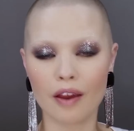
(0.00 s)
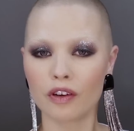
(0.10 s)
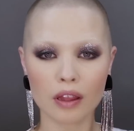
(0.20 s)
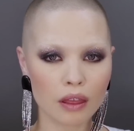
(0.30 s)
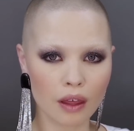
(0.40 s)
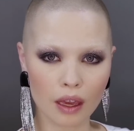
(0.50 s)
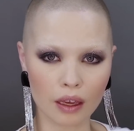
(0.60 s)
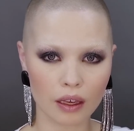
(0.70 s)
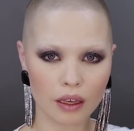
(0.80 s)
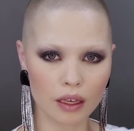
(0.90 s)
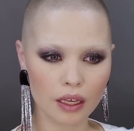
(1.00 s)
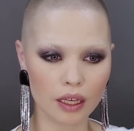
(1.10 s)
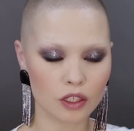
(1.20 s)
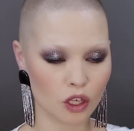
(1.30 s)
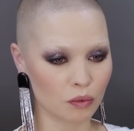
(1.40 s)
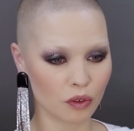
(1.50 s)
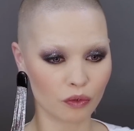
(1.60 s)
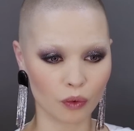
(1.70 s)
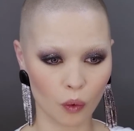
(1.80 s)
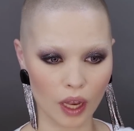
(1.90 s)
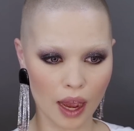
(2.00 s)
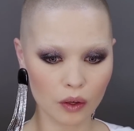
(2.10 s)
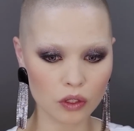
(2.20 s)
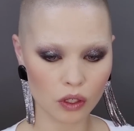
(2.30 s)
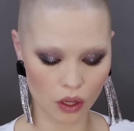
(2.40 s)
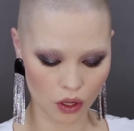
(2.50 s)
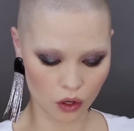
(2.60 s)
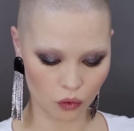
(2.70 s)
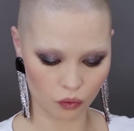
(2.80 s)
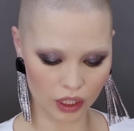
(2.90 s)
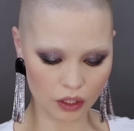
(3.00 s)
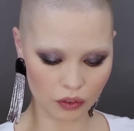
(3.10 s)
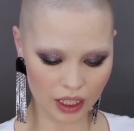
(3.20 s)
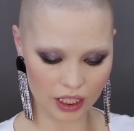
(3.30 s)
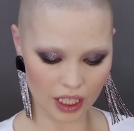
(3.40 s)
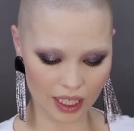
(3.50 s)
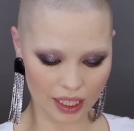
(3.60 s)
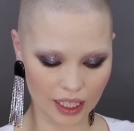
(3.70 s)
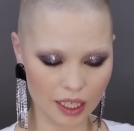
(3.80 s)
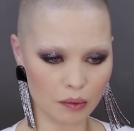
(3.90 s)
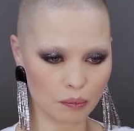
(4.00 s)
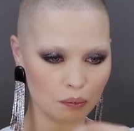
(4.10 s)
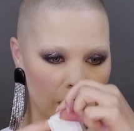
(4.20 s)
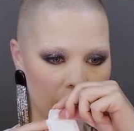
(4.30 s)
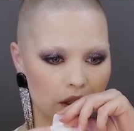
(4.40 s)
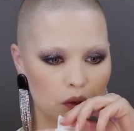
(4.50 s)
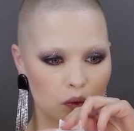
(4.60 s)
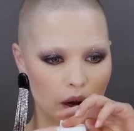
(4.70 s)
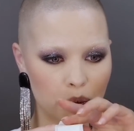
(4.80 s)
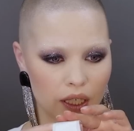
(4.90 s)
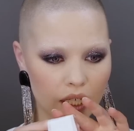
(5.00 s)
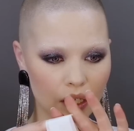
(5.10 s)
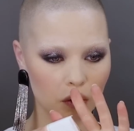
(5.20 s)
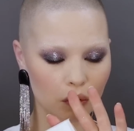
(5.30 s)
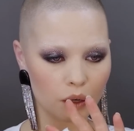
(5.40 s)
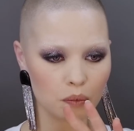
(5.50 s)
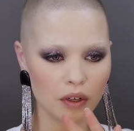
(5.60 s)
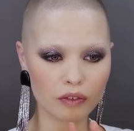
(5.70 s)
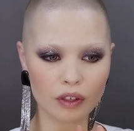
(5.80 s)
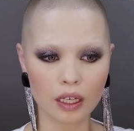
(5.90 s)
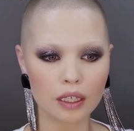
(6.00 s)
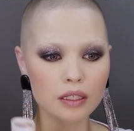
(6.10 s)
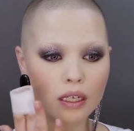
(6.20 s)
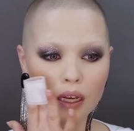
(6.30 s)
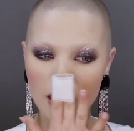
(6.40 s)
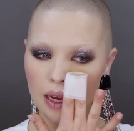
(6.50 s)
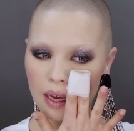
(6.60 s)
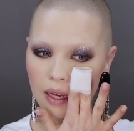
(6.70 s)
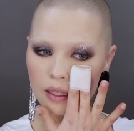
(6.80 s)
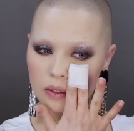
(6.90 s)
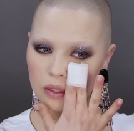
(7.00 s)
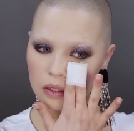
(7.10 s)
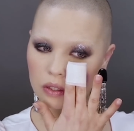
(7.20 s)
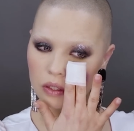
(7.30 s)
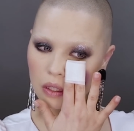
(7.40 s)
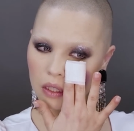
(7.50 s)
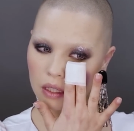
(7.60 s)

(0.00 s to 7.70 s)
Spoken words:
everything in terms of fallout really, really gently by wrapping it around my fingers and just